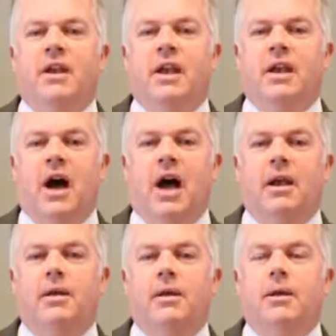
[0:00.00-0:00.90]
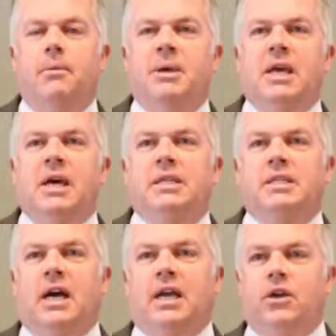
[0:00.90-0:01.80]
and, and not be uh,
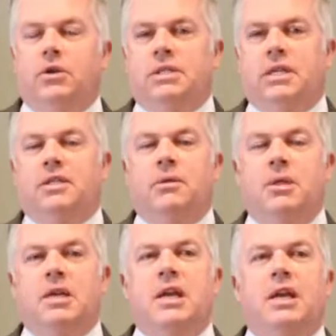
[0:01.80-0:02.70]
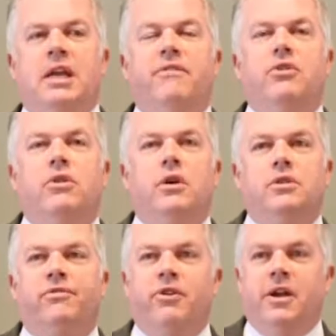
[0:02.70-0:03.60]
stuck into a system that didn't give you
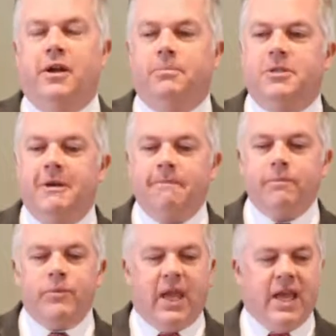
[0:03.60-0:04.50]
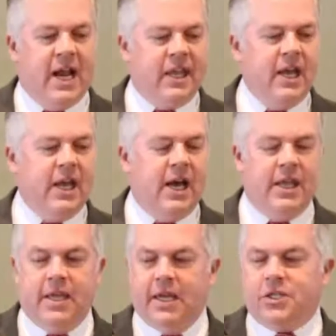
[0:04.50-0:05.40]
those freedoms. And I think uh,
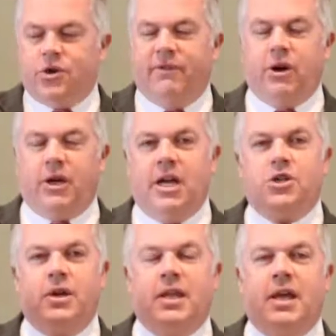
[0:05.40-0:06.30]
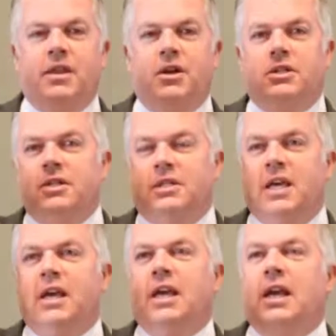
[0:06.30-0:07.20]
in the history of our country, then, there's this
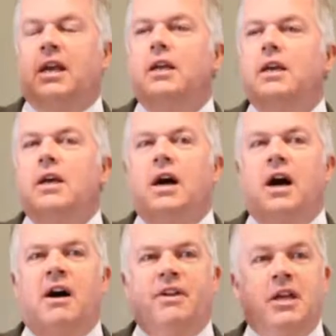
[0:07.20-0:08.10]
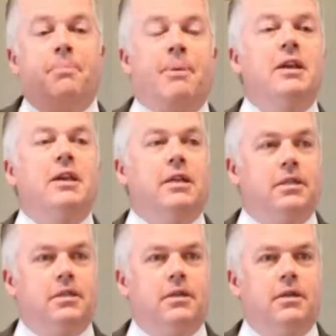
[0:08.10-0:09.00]
thinking of
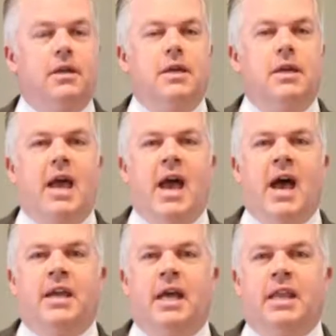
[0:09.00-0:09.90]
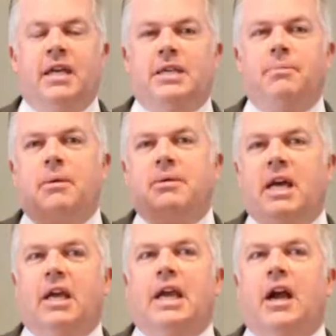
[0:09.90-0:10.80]
independence. And I think sometimes
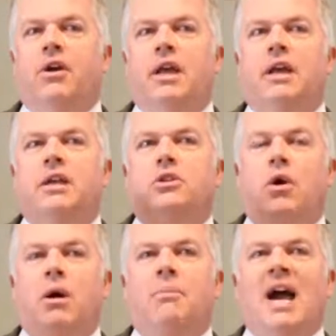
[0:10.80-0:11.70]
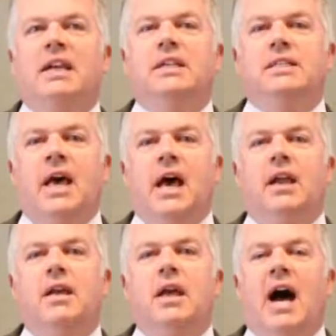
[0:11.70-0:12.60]
that can carry into our
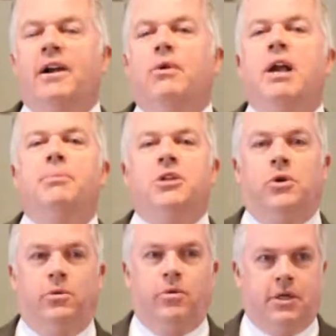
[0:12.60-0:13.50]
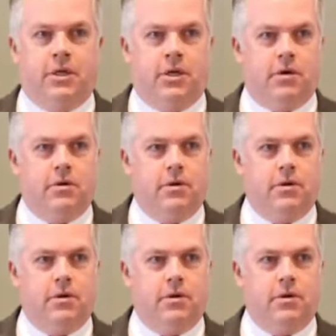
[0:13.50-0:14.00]
mindset I don't want to be told what to do.